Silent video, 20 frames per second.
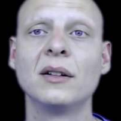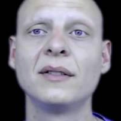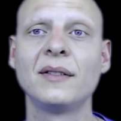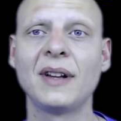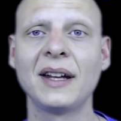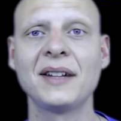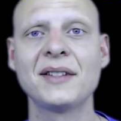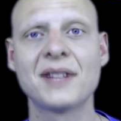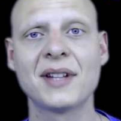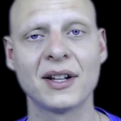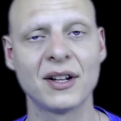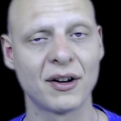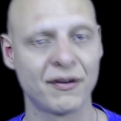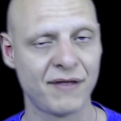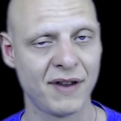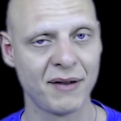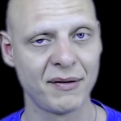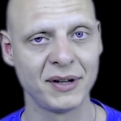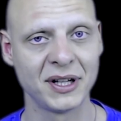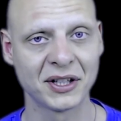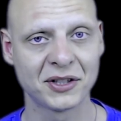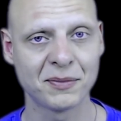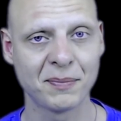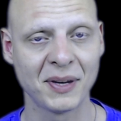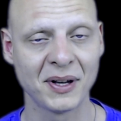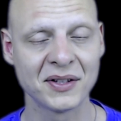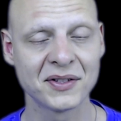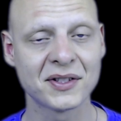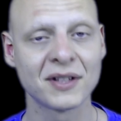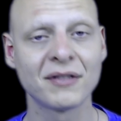Things that are very
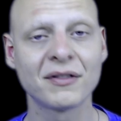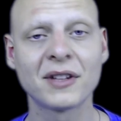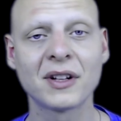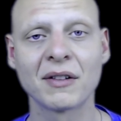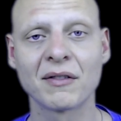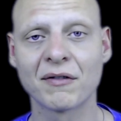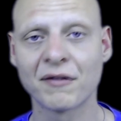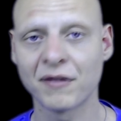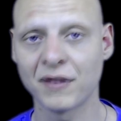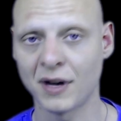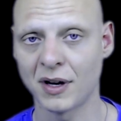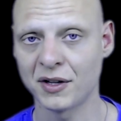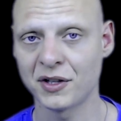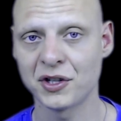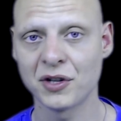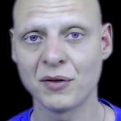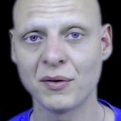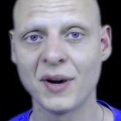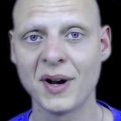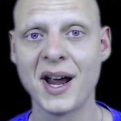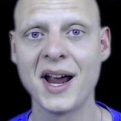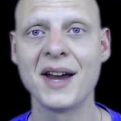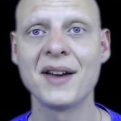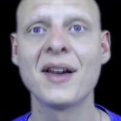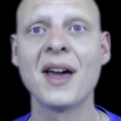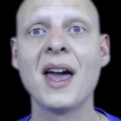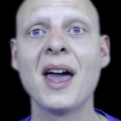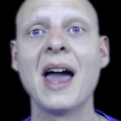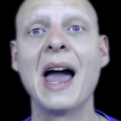expensive can fluctuate,